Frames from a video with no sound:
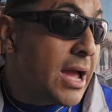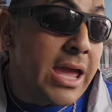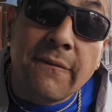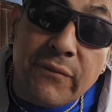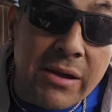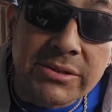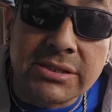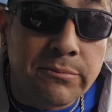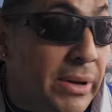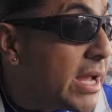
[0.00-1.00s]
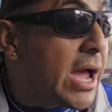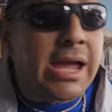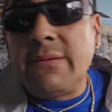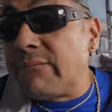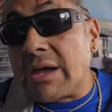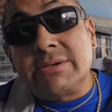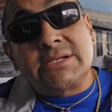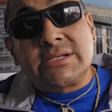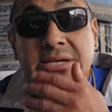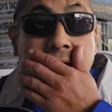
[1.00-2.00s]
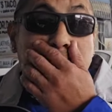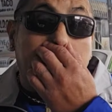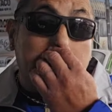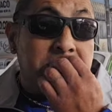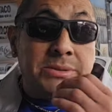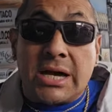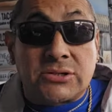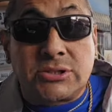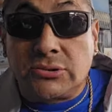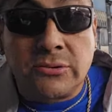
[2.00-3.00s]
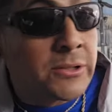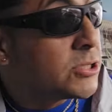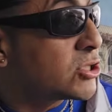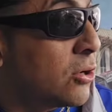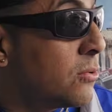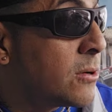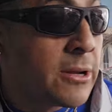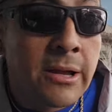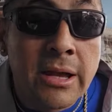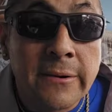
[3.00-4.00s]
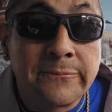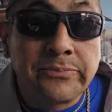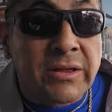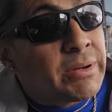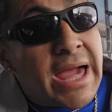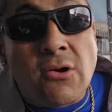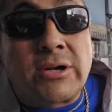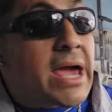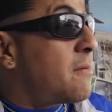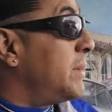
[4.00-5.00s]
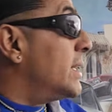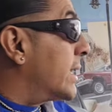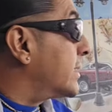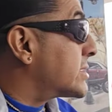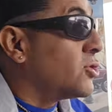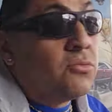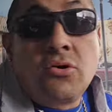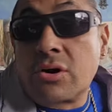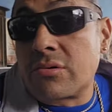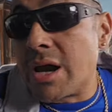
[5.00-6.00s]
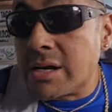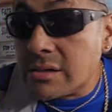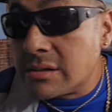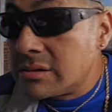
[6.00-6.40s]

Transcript: I am famous in the Bay. I am famous in the town, man, to be honest with you. So, but I don't gotta be like this no more, right?